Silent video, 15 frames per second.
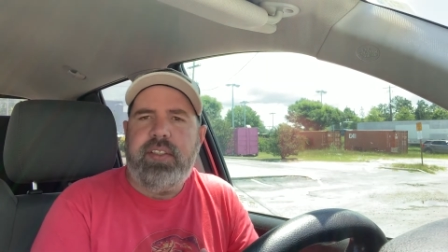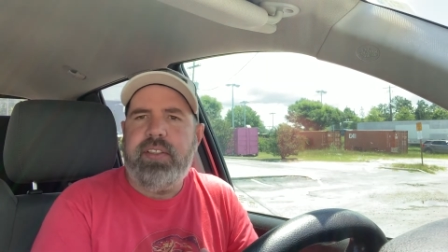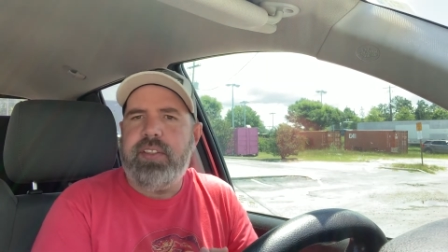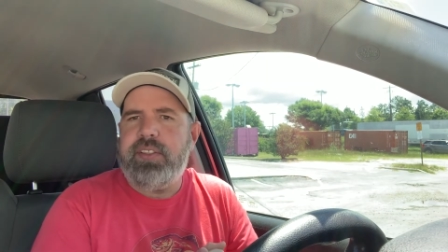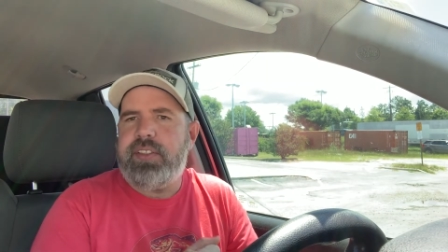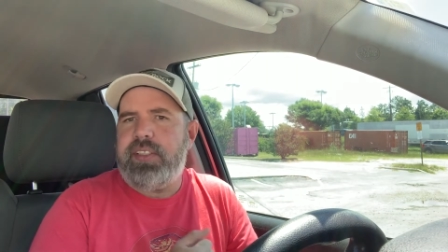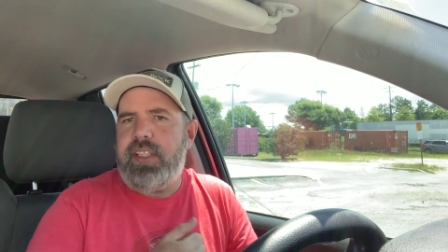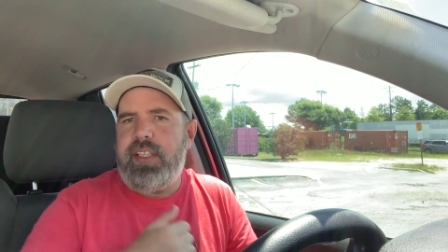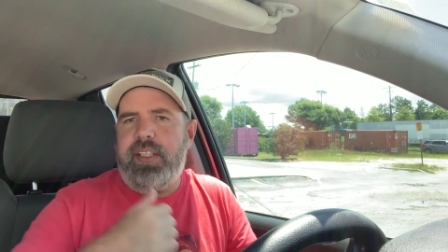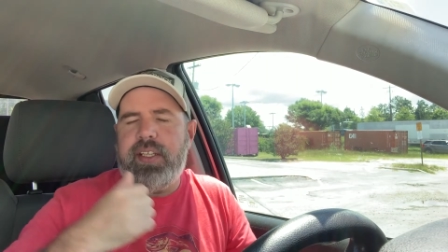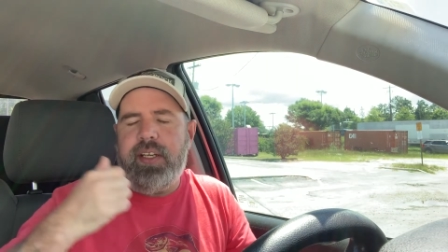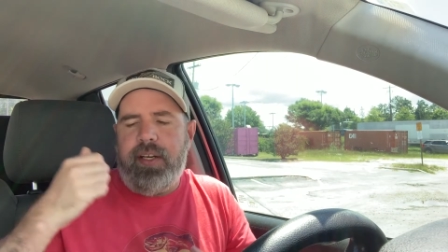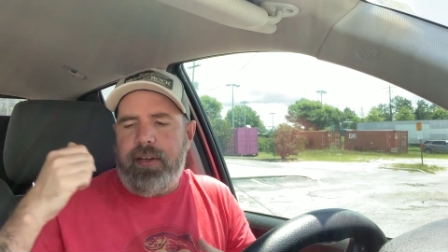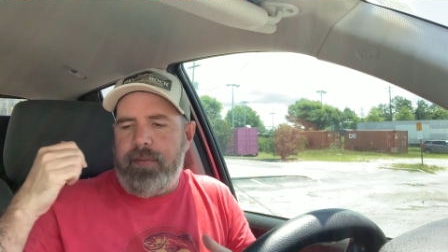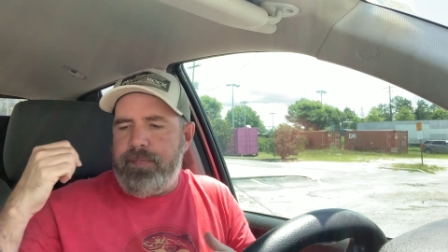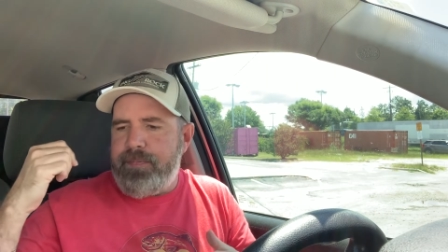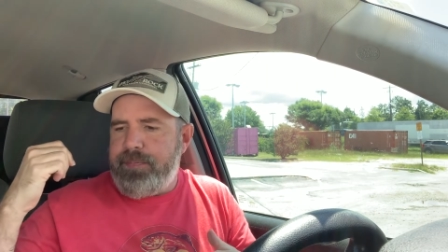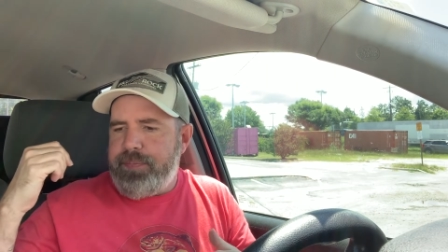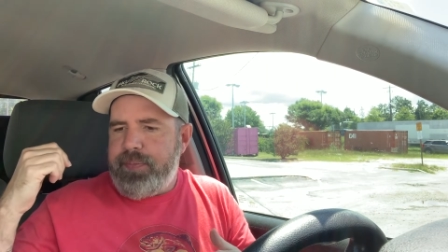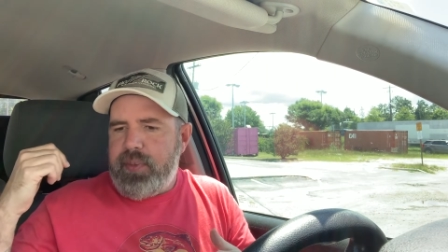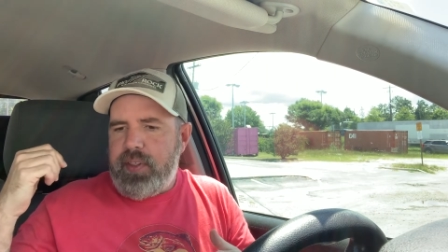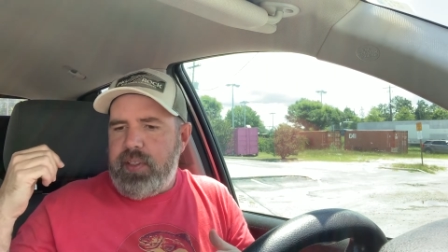you'll see the
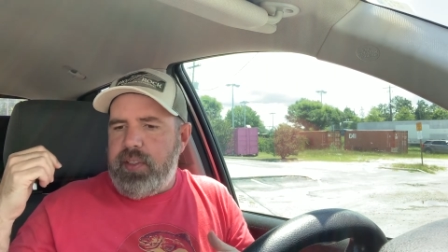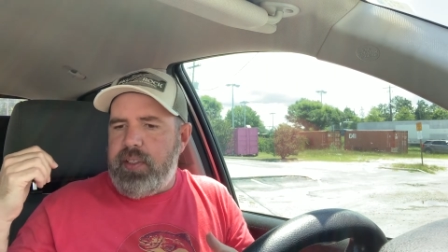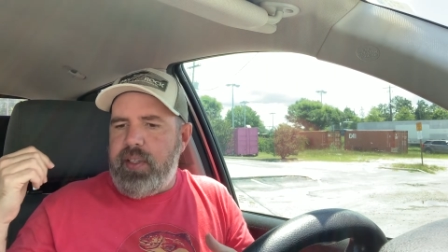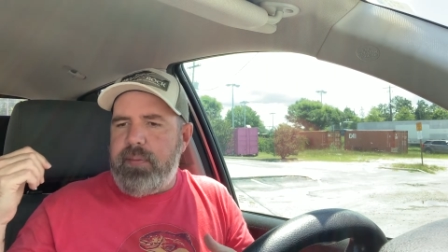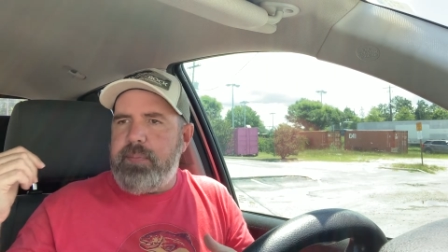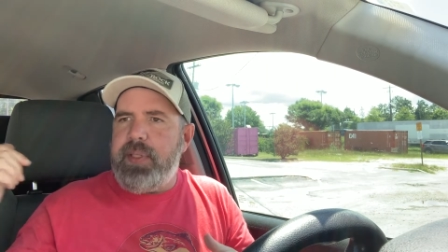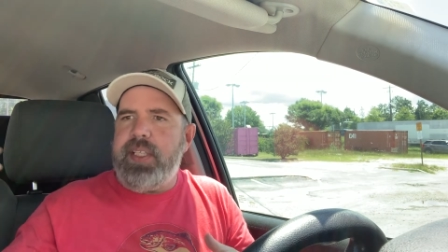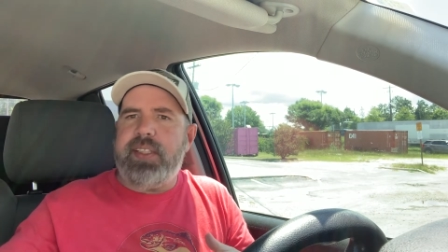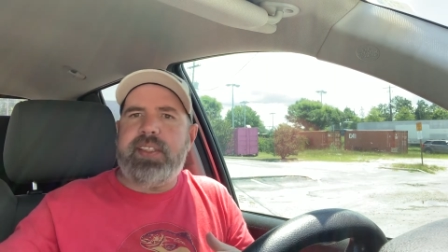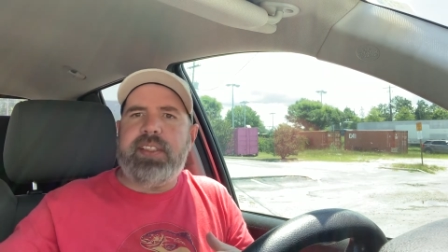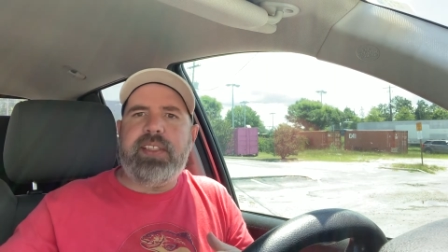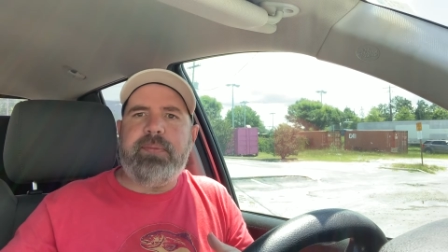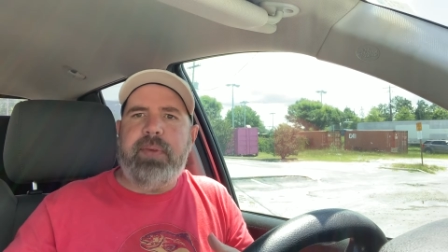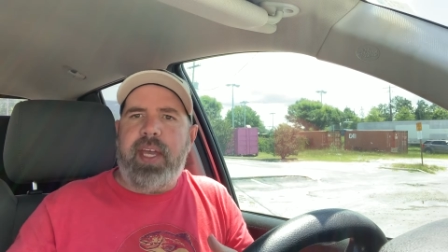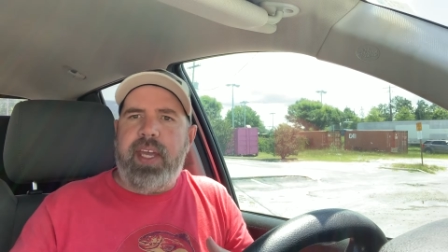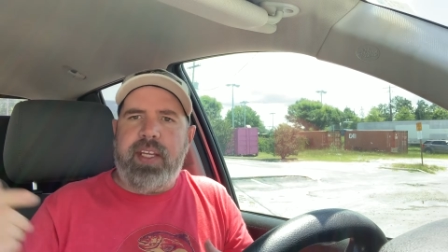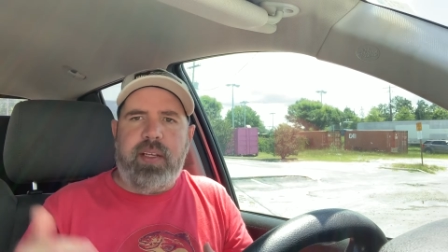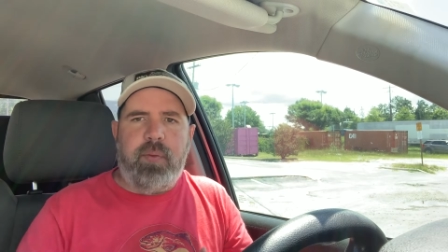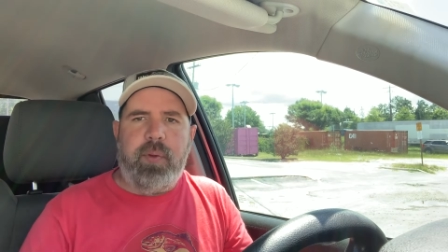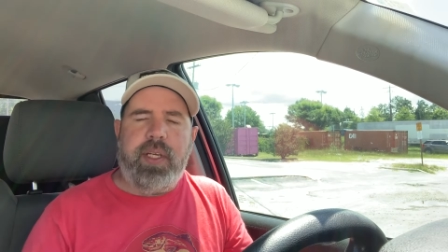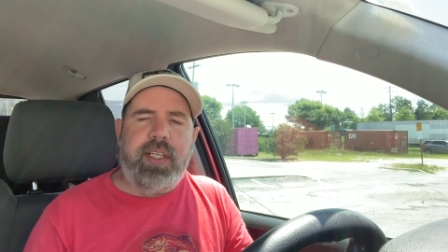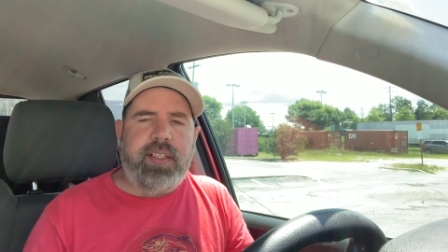the businessman
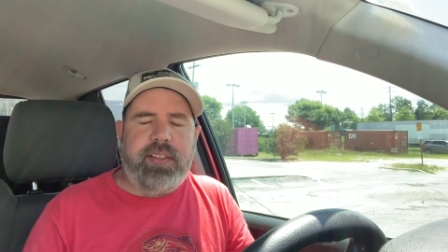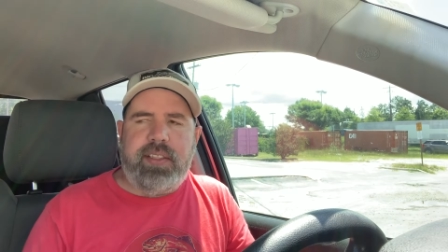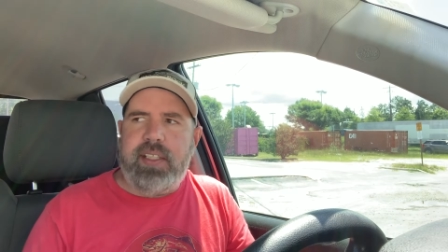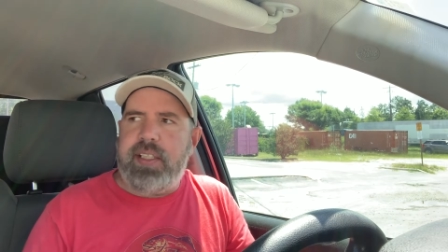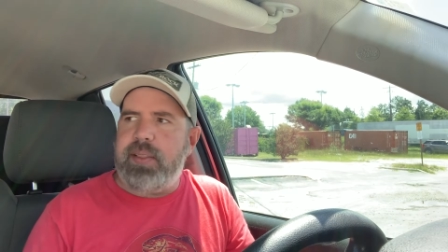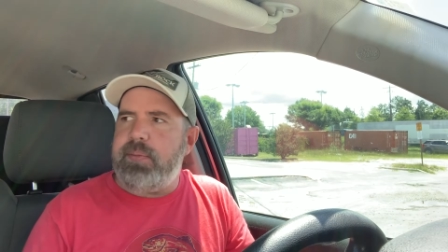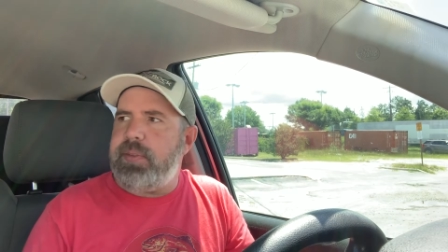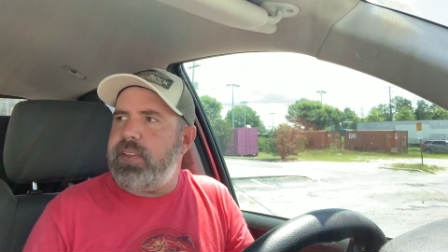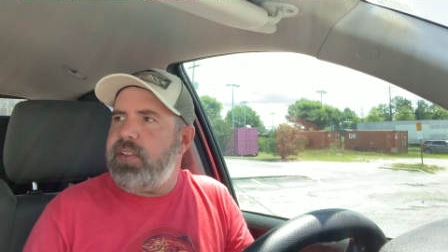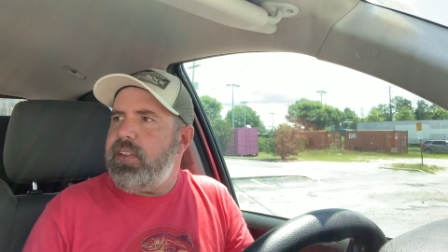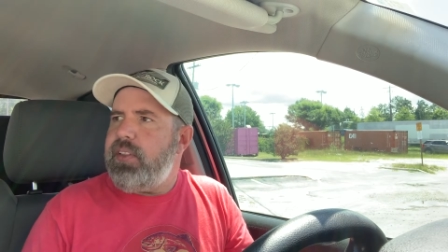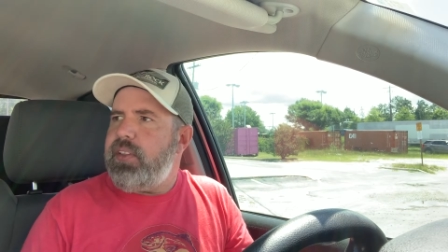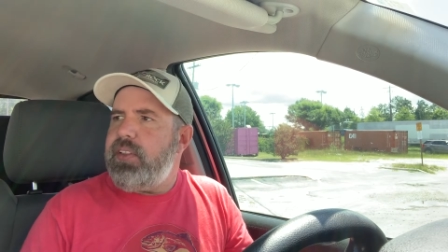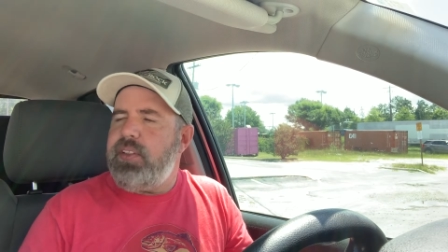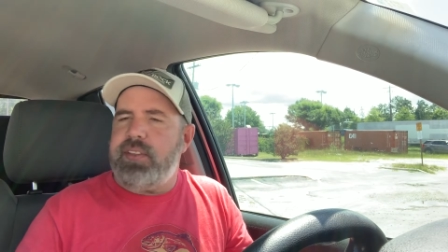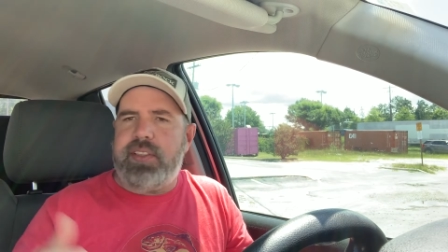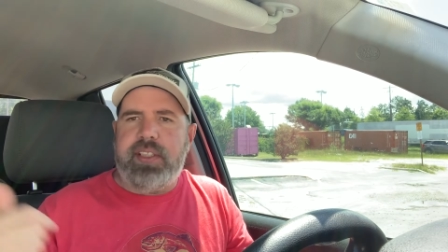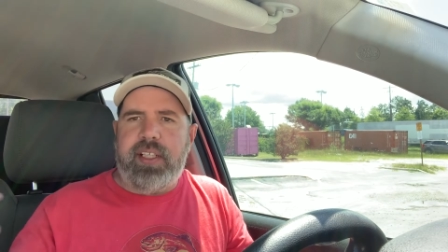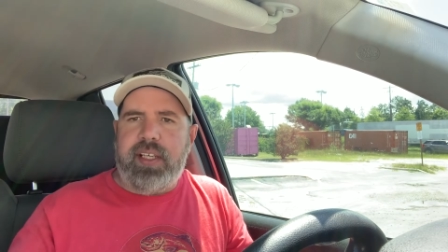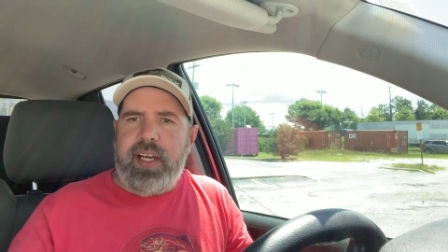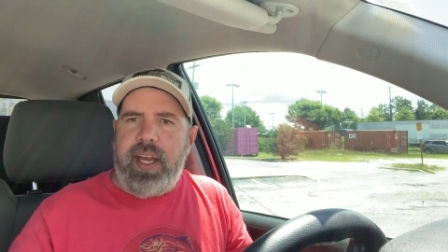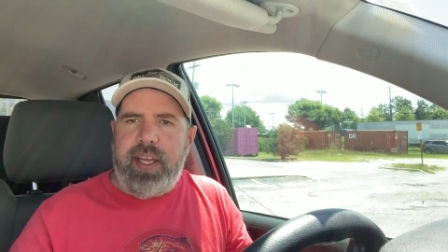and wingtips, you'll see
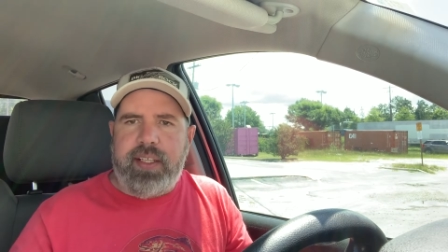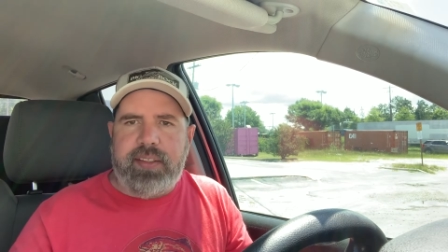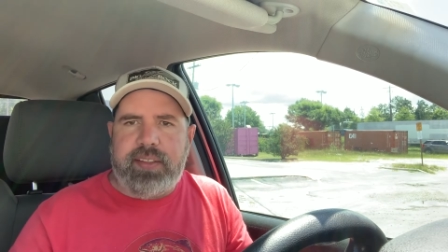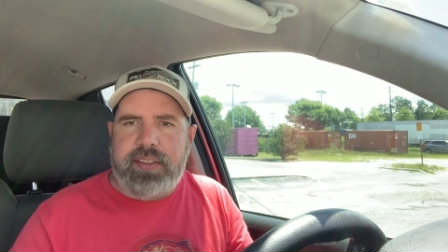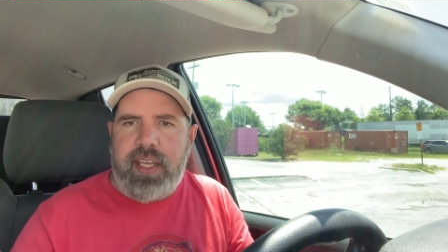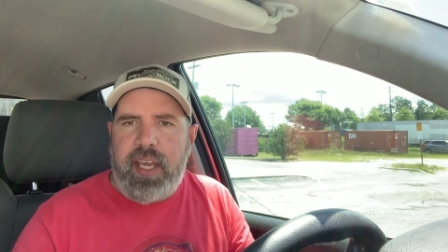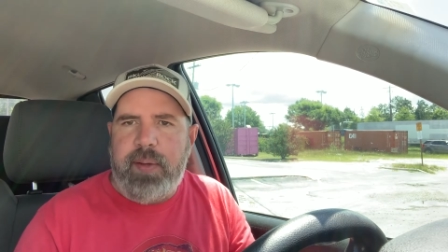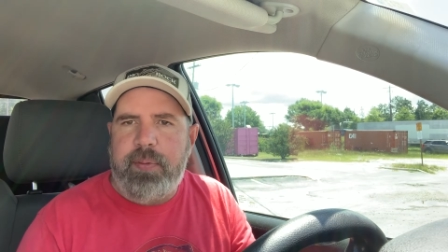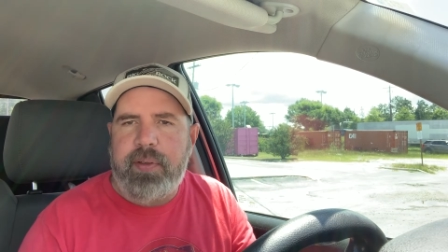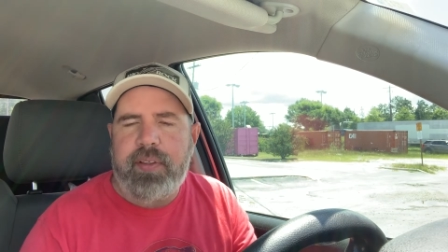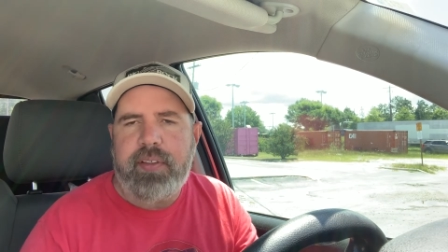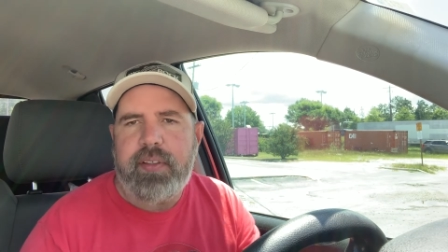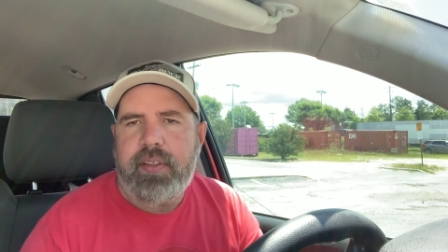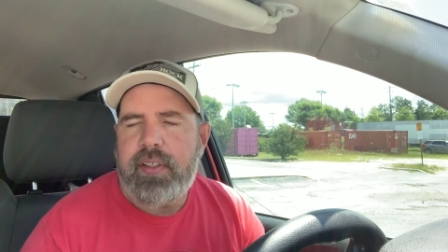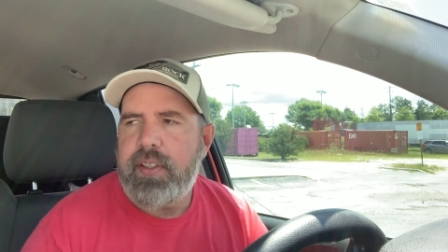the landscaper.